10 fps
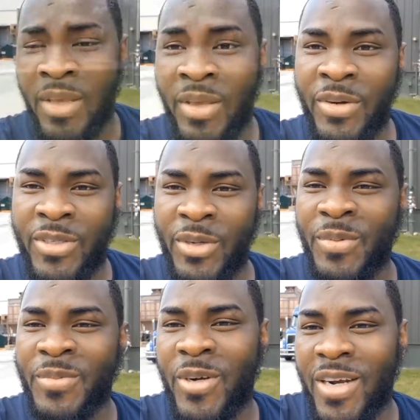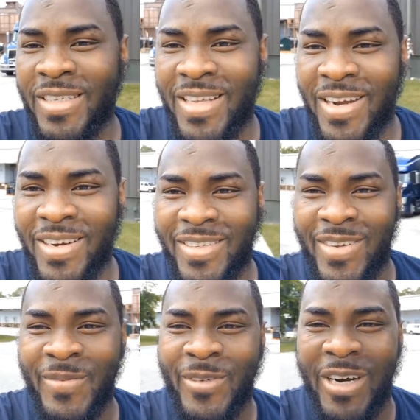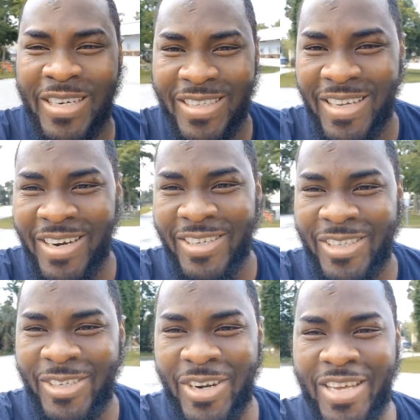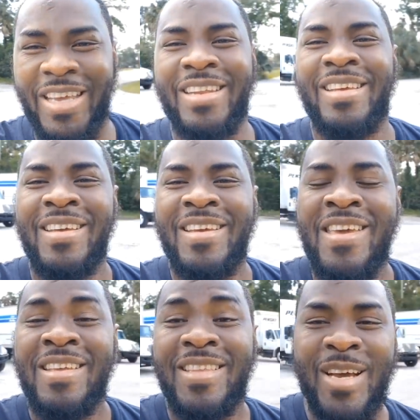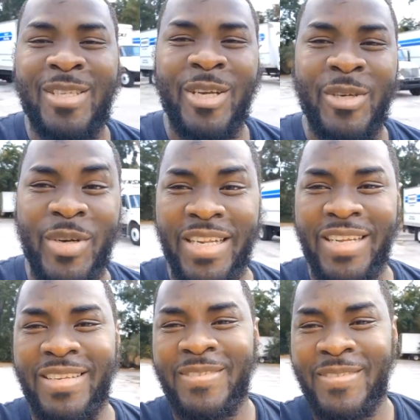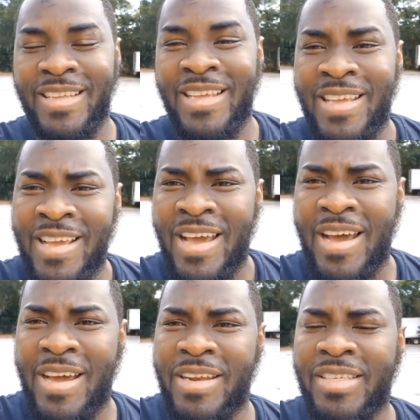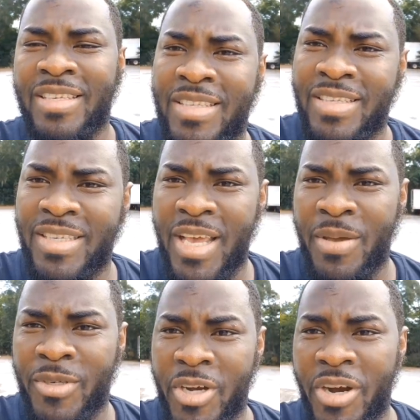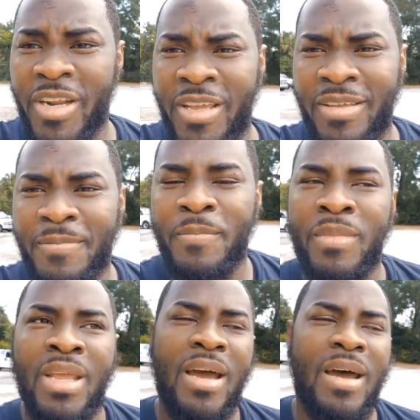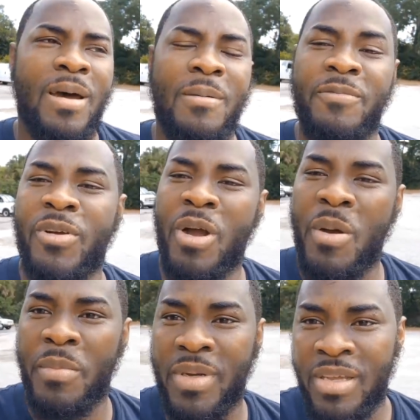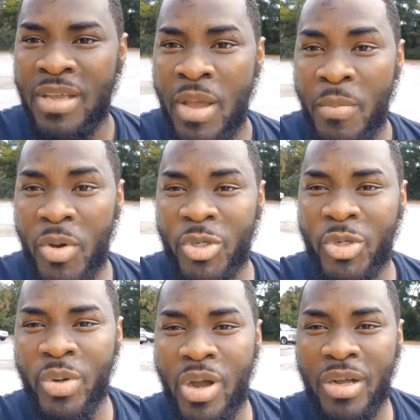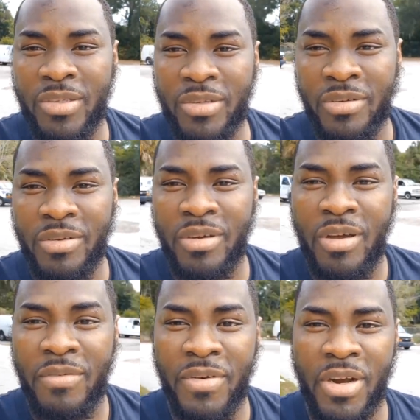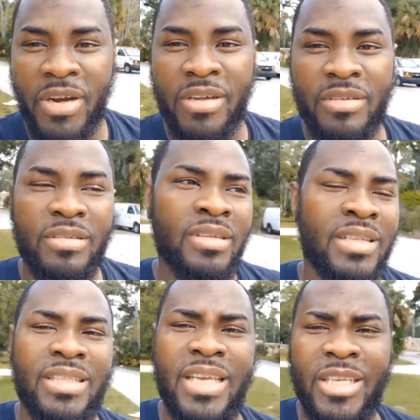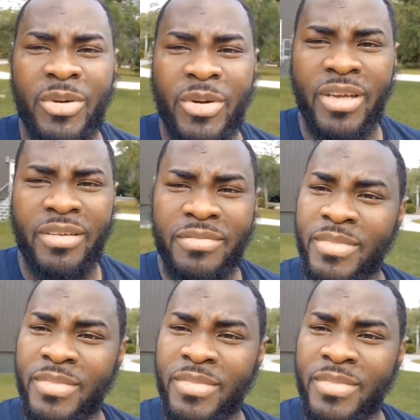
YouTube TriStars, Tri TriStars trucking. Thanks for tuning in. And this is the same journey um, from Montreal to Florida, Daytona.